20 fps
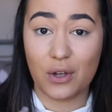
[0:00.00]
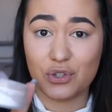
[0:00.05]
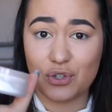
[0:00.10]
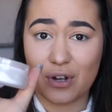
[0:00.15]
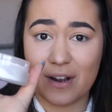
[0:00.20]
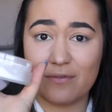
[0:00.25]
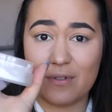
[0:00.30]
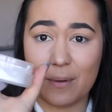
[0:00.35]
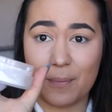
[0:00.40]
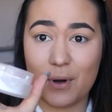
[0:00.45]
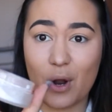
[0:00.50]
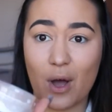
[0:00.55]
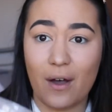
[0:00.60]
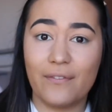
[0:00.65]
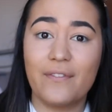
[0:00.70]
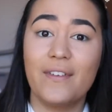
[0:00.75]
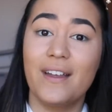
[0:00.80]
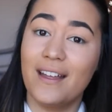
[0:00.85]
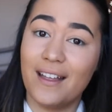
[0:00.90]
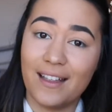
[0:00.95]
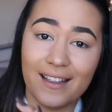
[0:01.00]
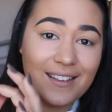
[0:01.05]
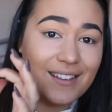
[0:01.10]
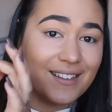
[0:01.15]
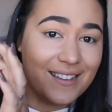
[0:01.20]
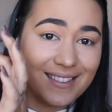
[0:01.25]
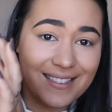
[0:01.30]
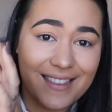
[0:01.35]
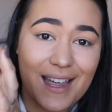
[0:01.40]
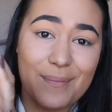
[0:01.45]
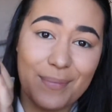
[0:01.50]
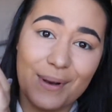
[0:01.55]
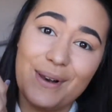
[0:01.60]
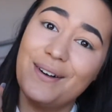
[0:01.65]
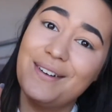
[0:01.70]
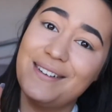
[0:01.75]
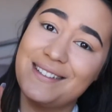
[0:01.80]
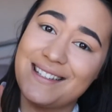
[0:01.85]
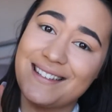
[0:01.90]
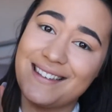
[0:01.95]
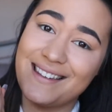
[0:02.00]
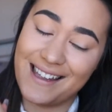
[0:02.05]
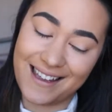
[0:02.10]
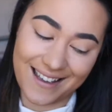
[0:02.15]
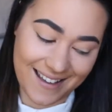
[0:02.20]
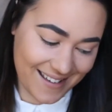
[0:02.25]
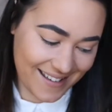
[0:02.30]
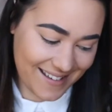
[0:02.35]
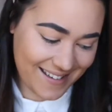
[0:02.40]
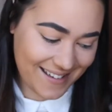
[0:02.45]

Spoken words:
I was trying to rip it off. That belongs in there.